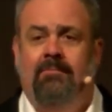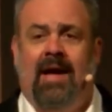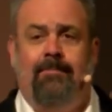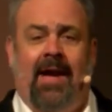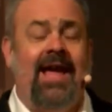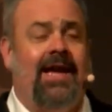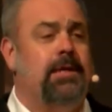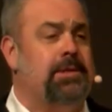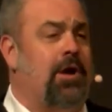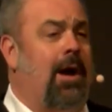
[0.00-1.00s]
My
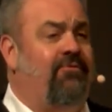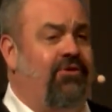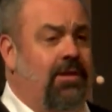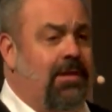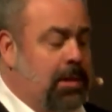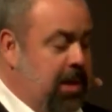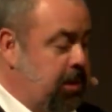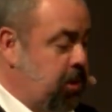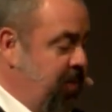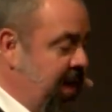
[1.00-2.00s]
bank has an option that
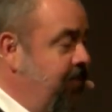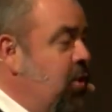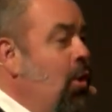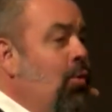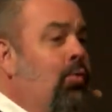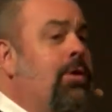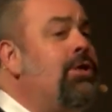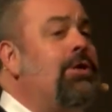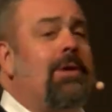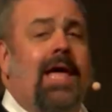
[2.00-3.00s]
says to me,
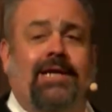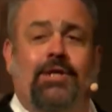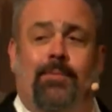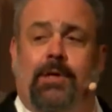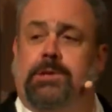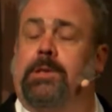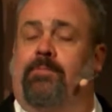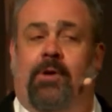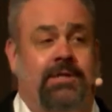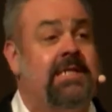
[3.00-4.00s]
would you like to
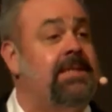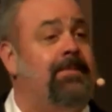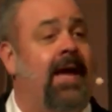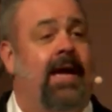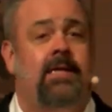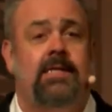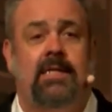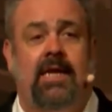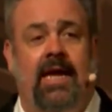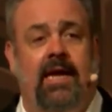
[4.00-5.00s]
participate
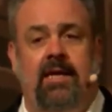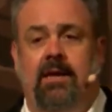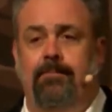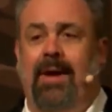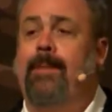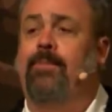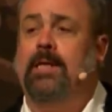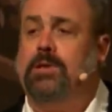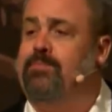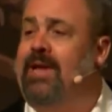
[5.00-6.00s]
in
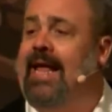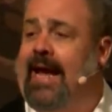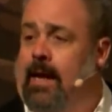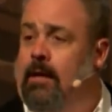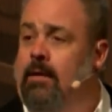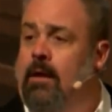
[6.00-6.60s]
paperless billing?